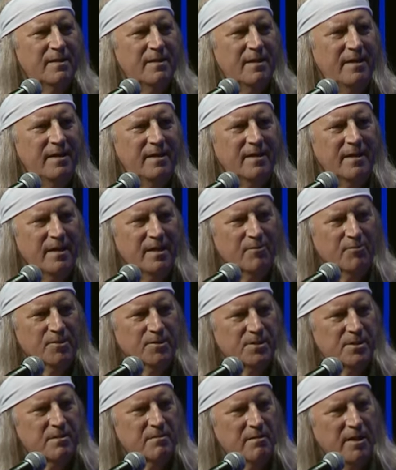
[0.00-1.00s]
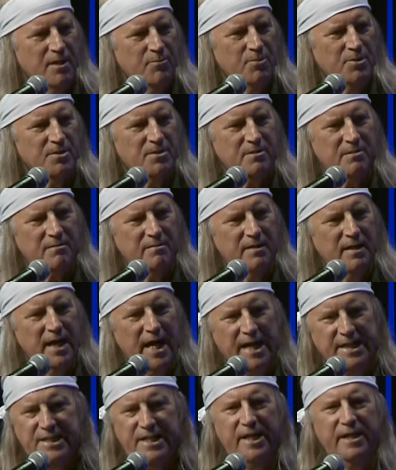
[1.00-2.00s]
And it was, it was
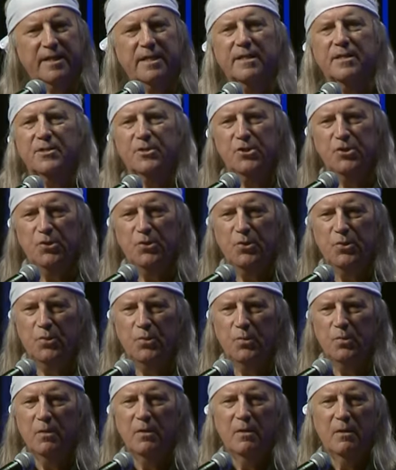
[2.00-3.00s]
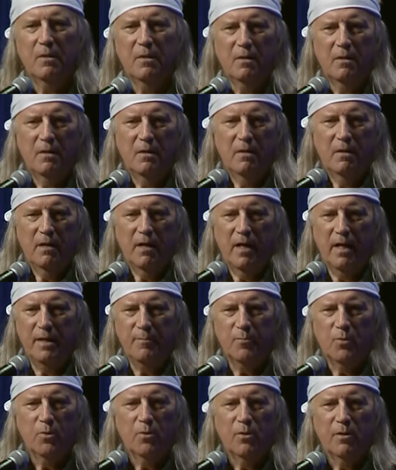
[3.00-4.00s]
a ticket to
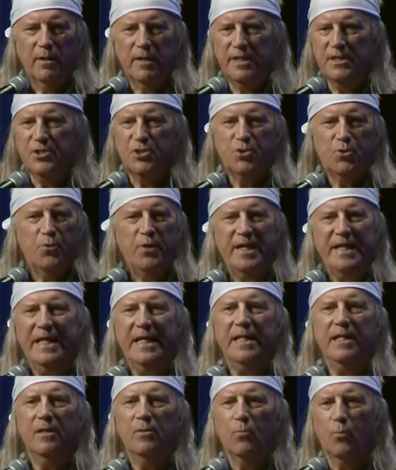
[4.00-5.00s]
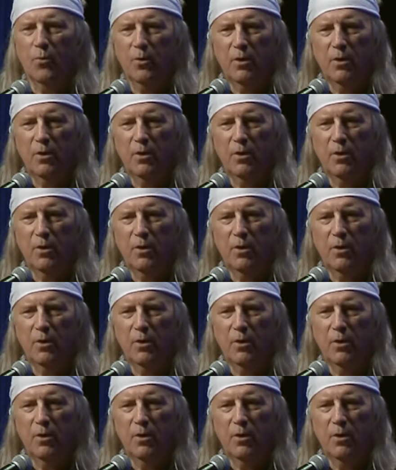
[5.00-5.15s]
a more intriguing